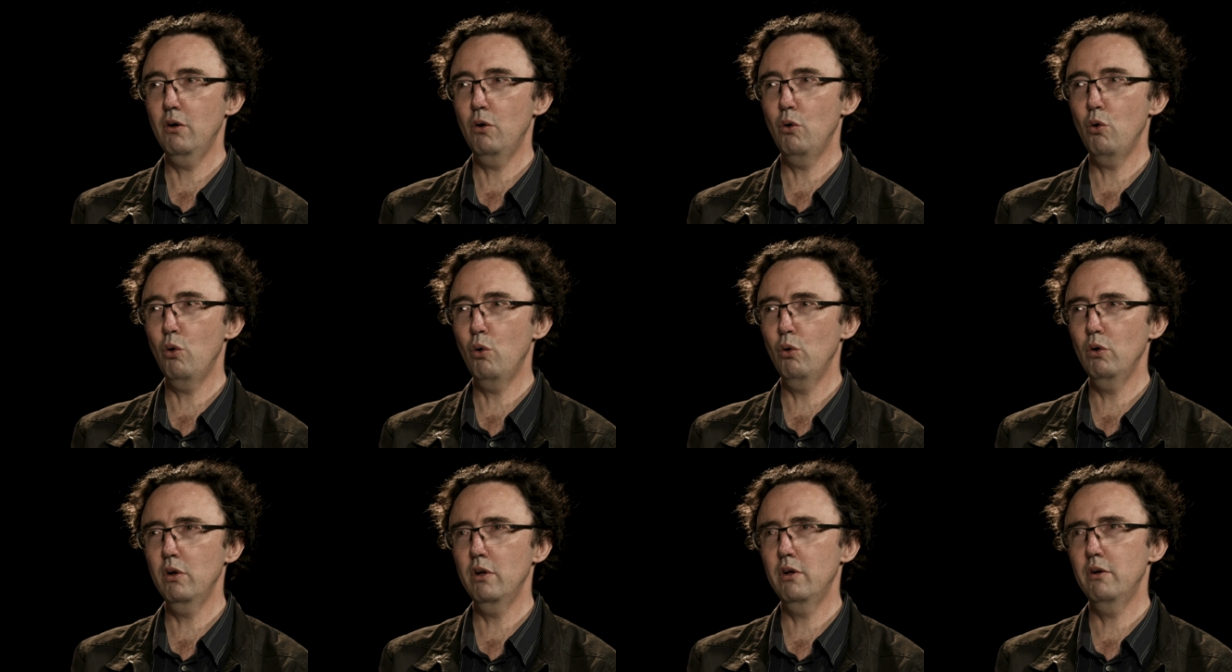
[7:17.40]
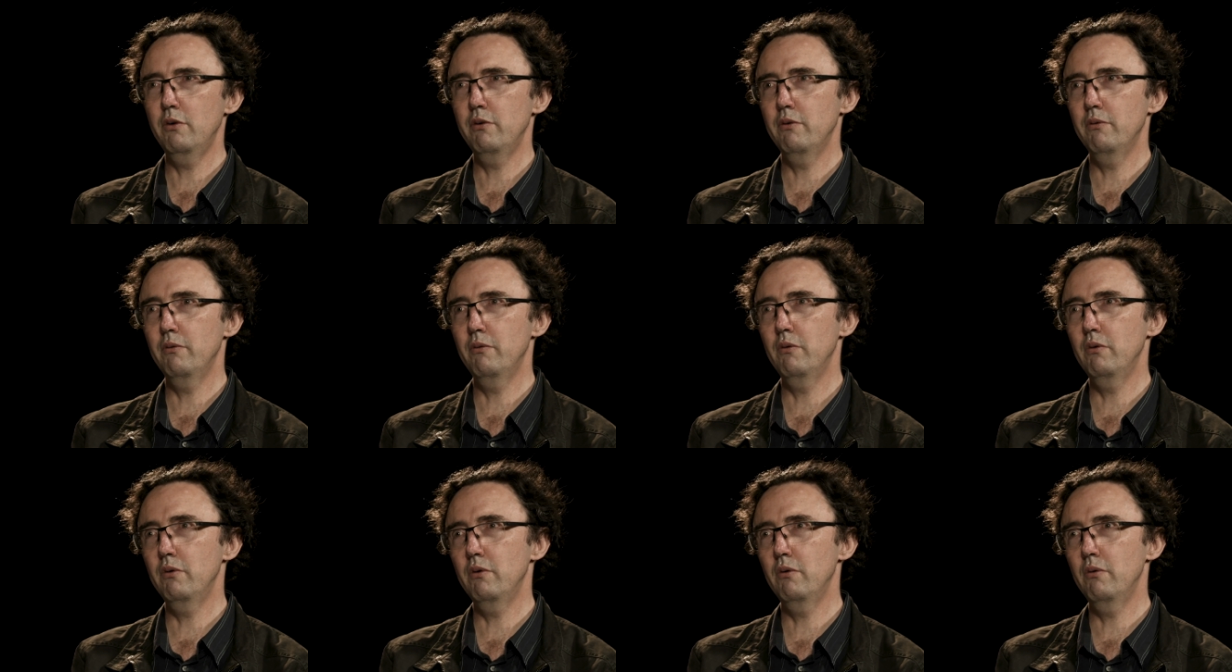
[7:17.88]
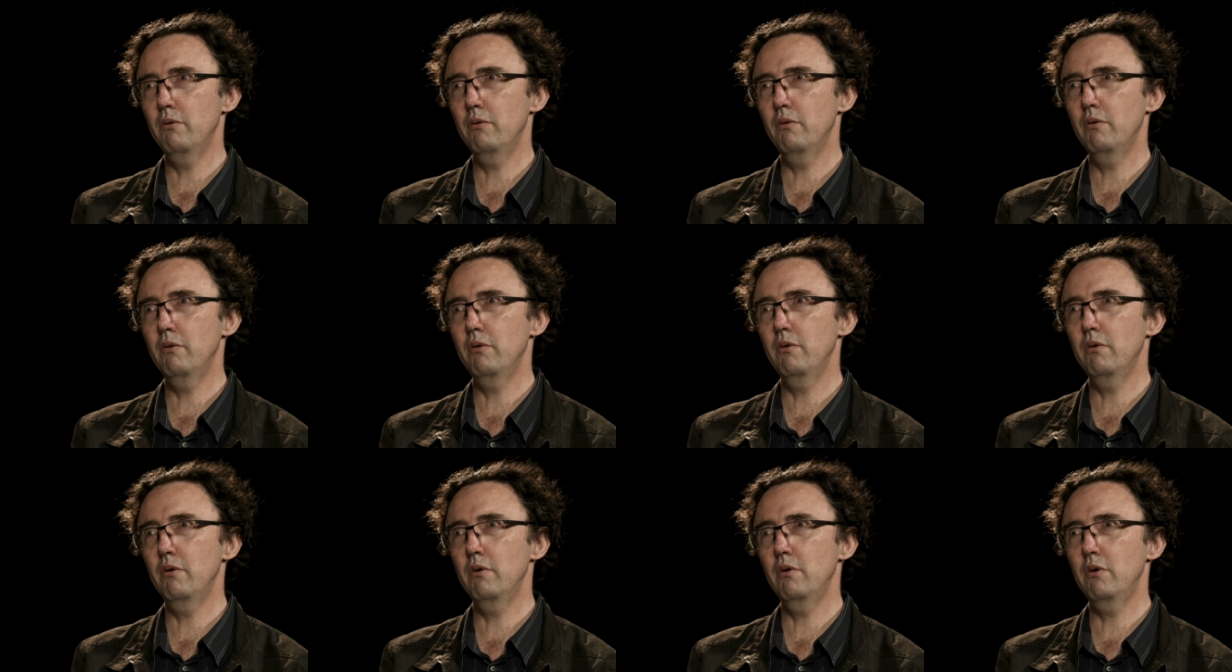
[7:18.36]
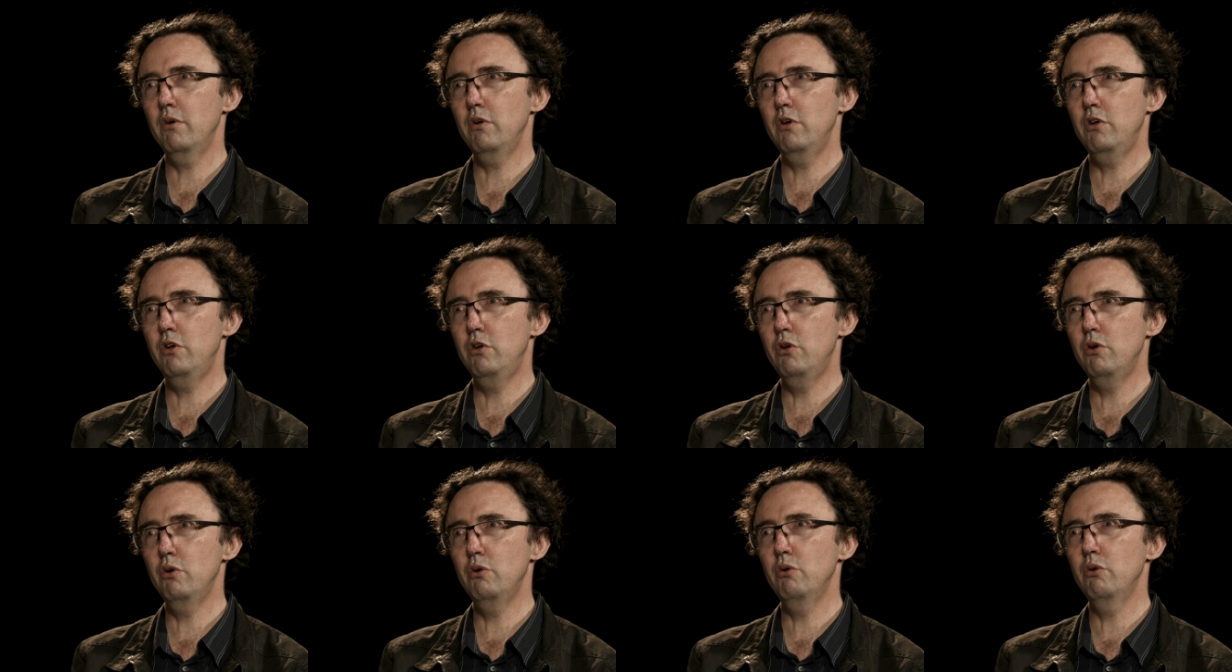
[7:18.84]
all
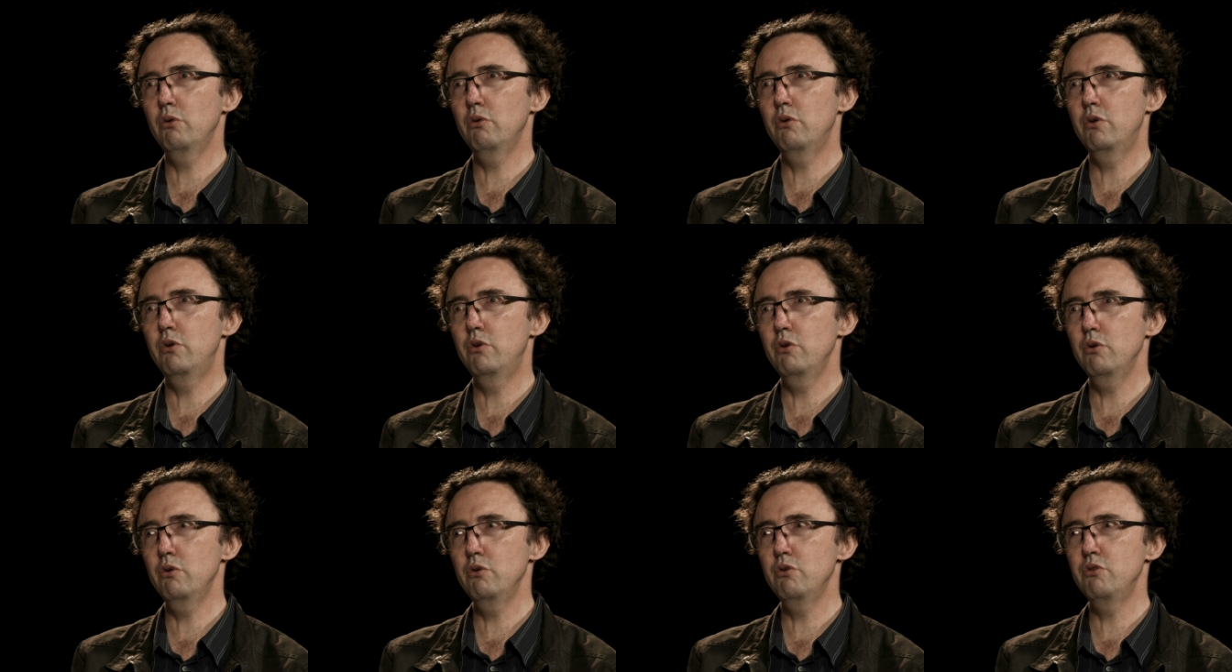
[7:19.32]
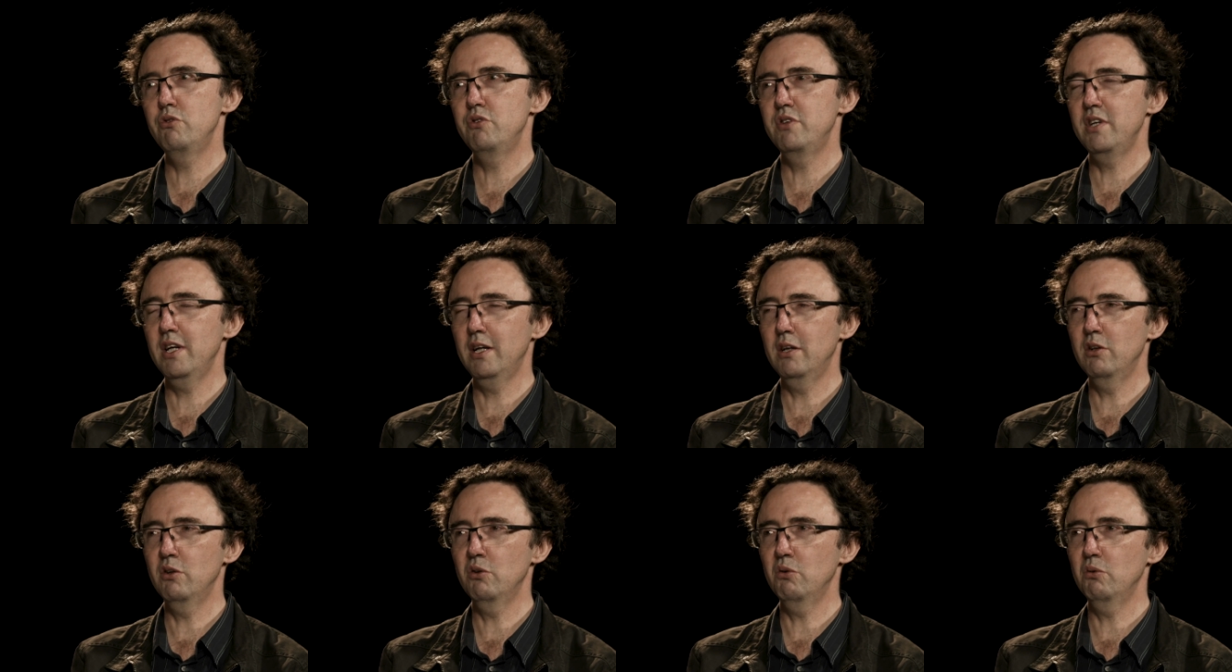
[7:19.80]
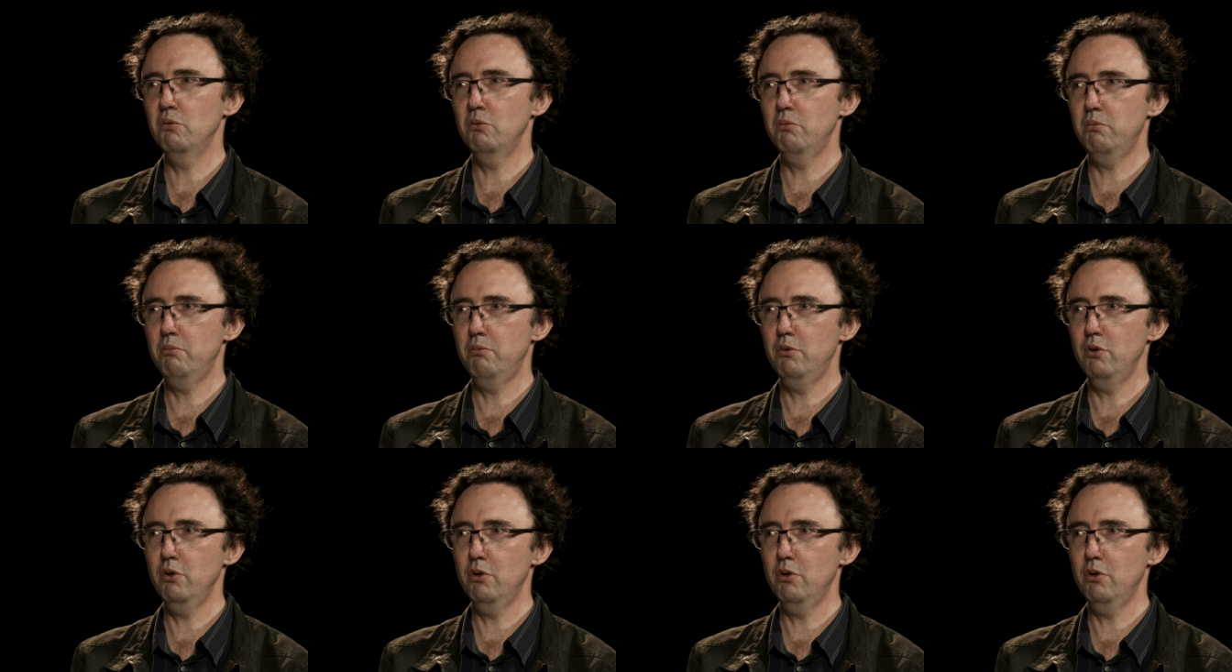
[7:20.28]
you do signal